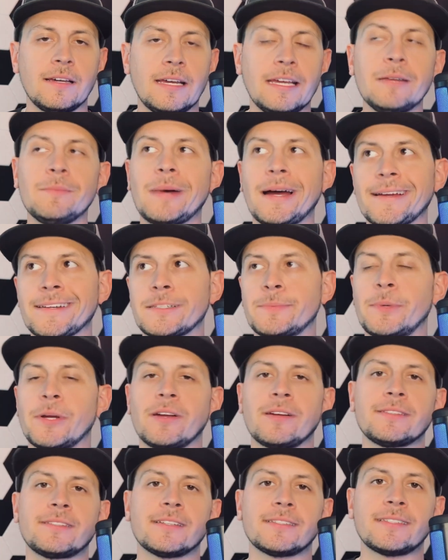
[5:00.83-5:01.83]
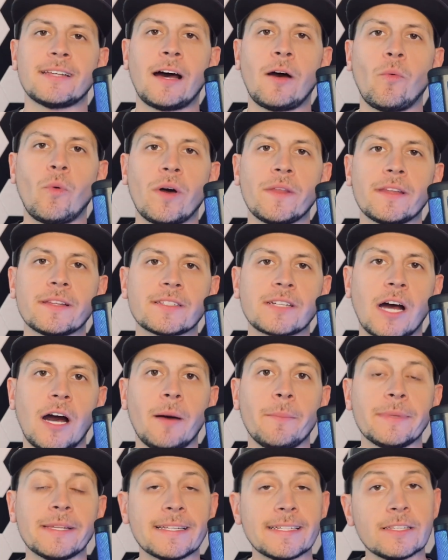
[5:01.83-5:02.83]
In my experience, it's not one that's
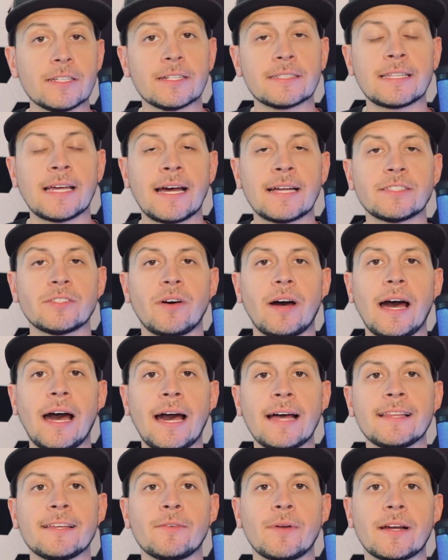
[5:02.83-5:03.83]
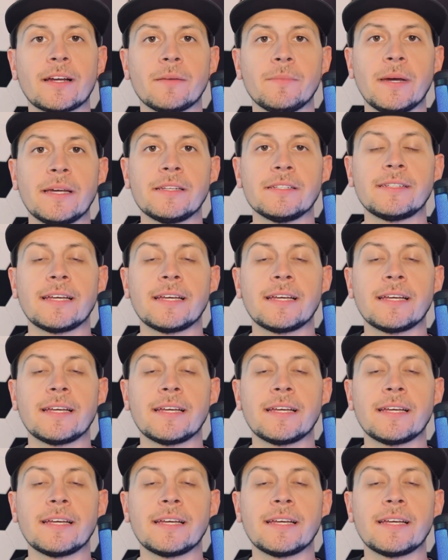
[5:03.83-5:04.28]
commonly looked at, so I highly recommend you